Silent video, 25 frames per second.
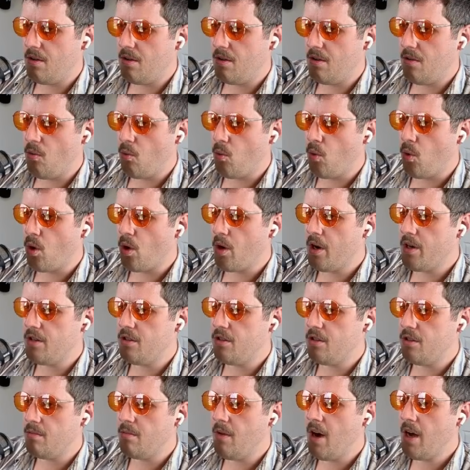worry
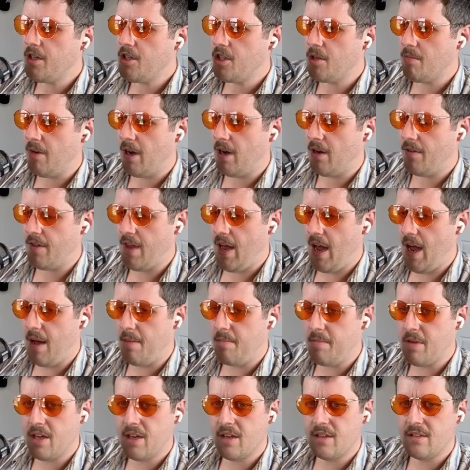too much about
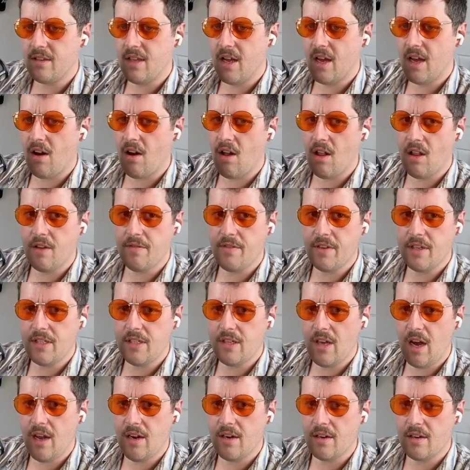that, because then all of a
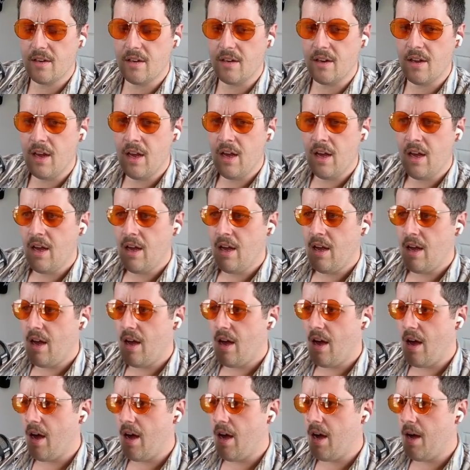sudden,
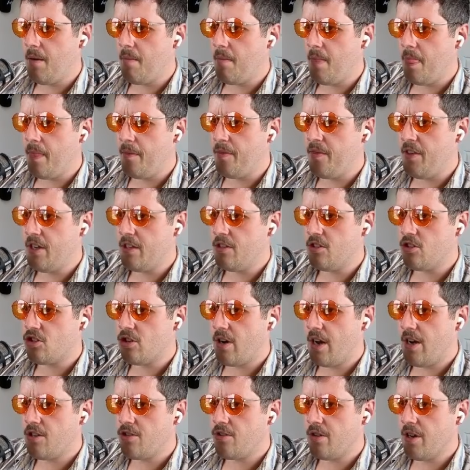this
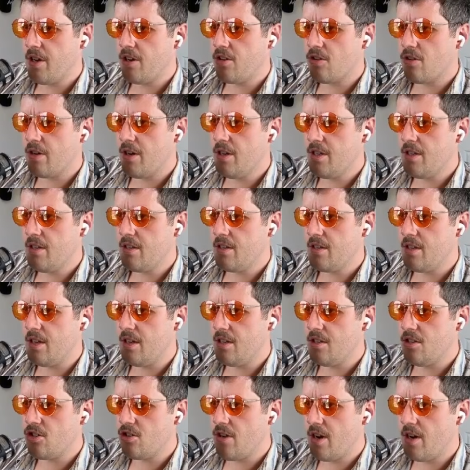treasury increases,
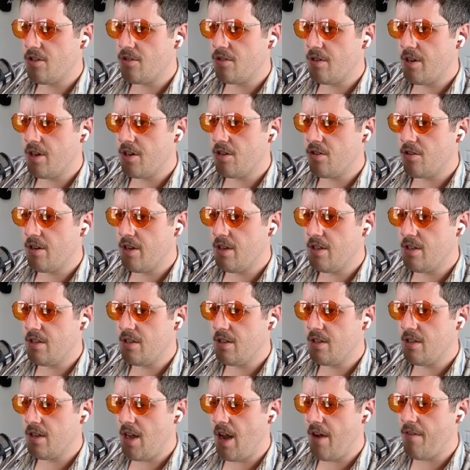
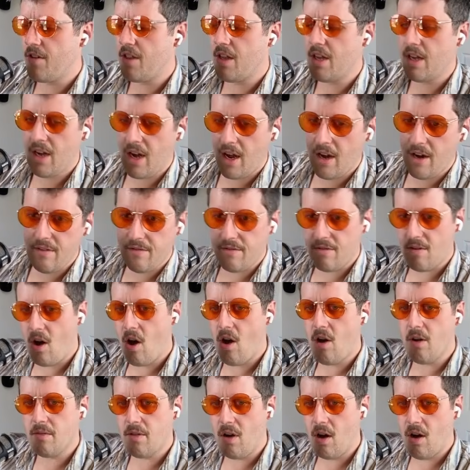everything kind of
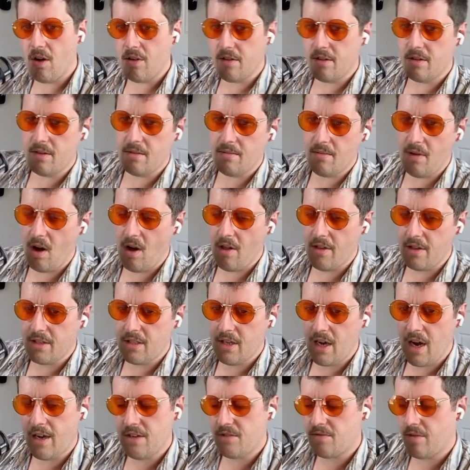all the
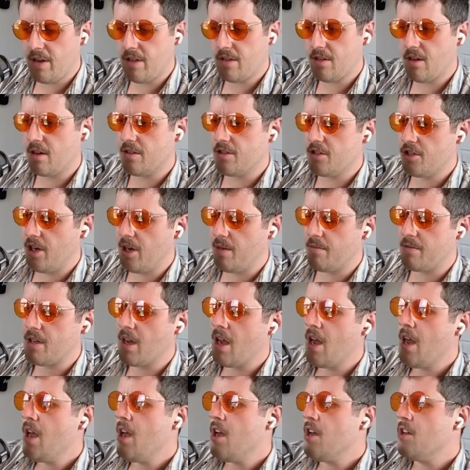tides raise all ships.
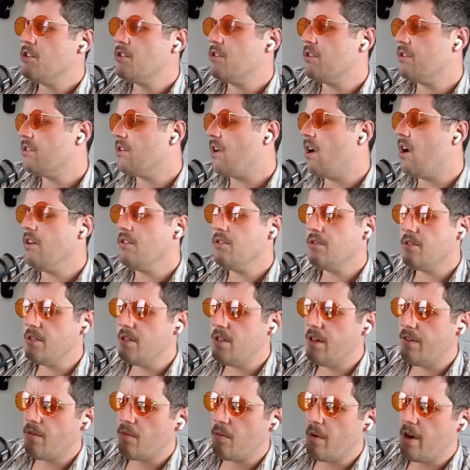So there's all sorts of
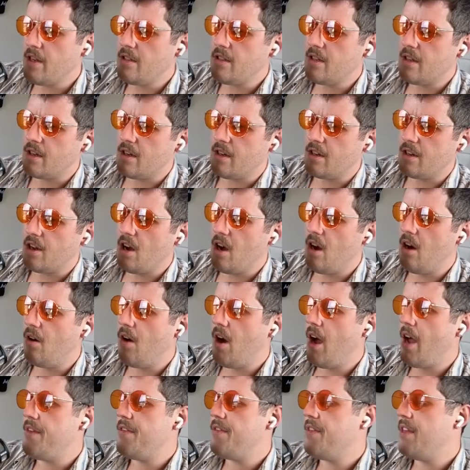different ways that can
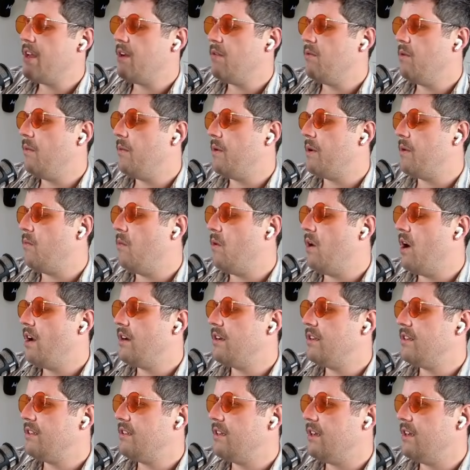go. I think what we want
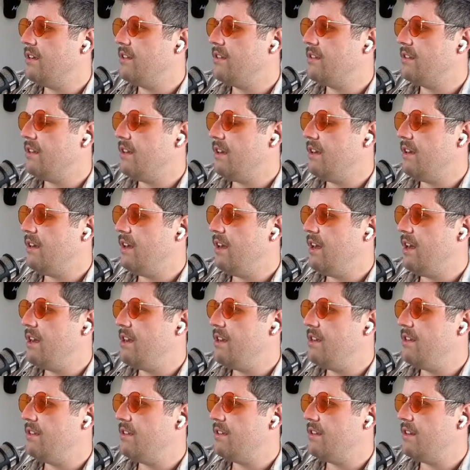to see
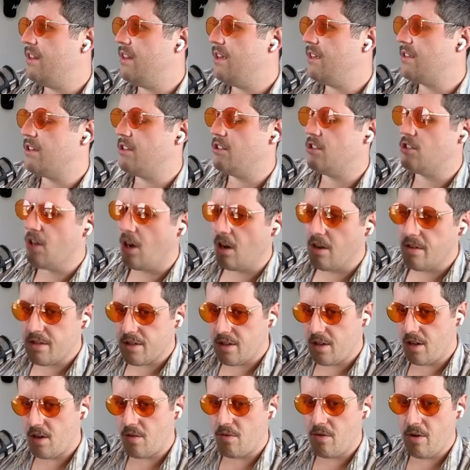is this adults
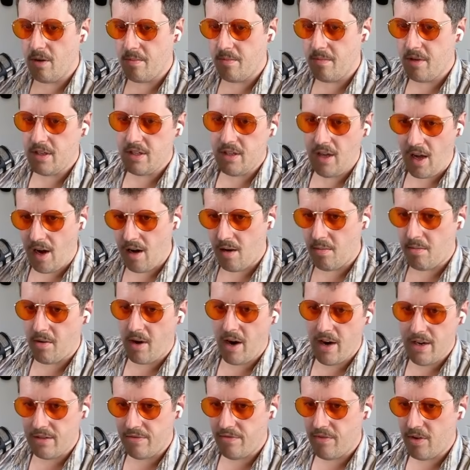in the room, this
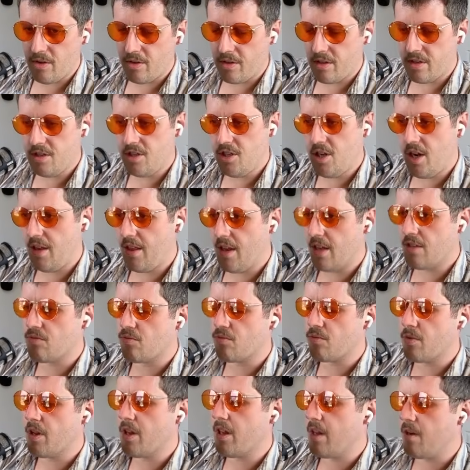enterprise focused chain. That's
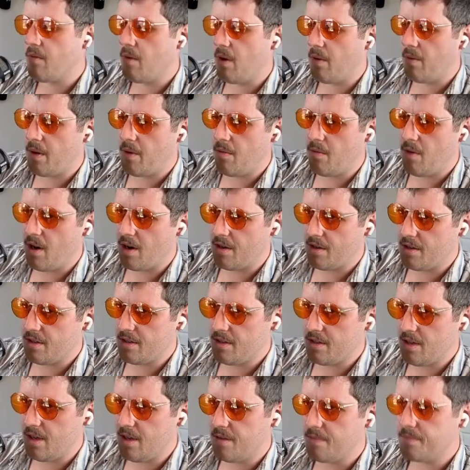really what we want to
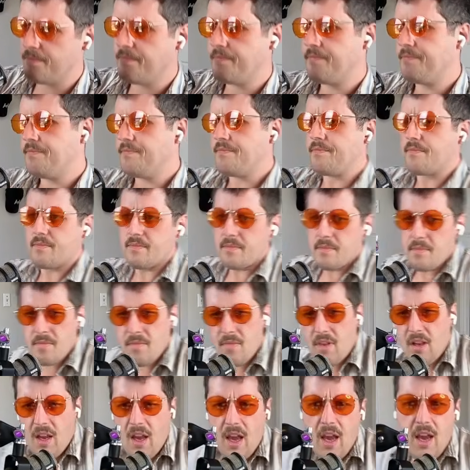see.
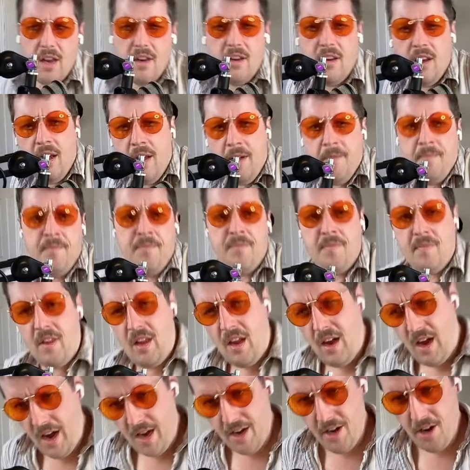And
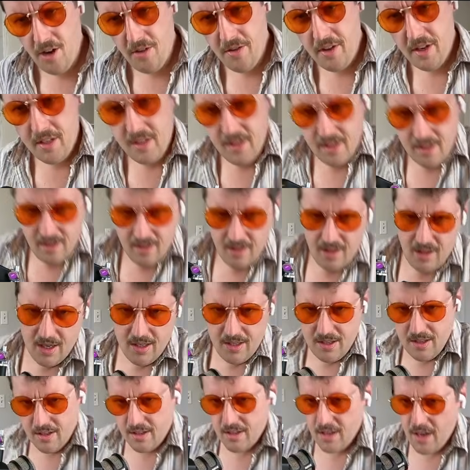I know
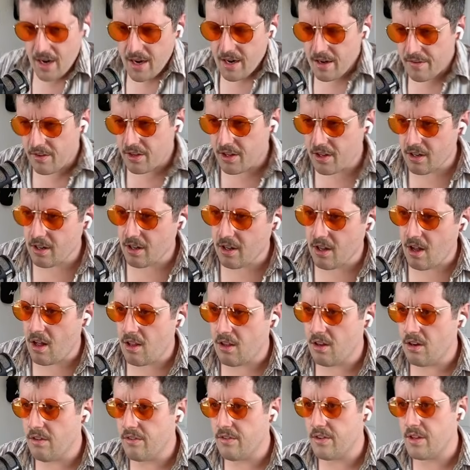this is kind of a little
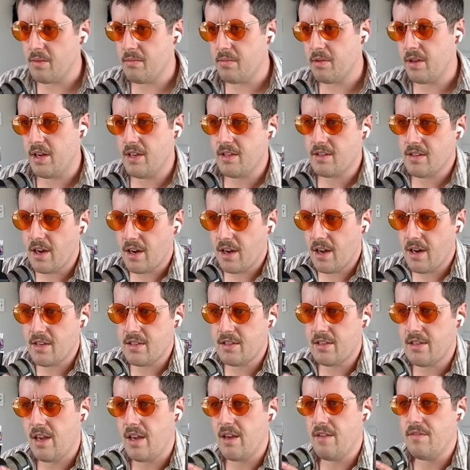all over the place. I gotta
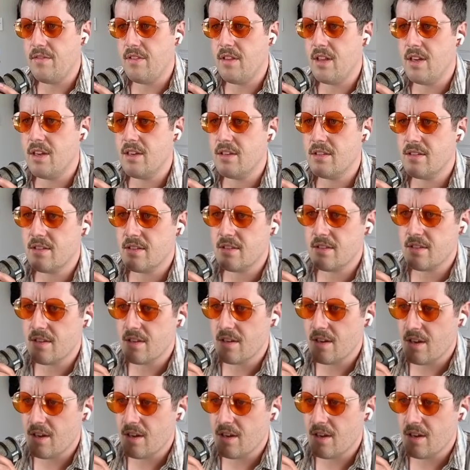save this.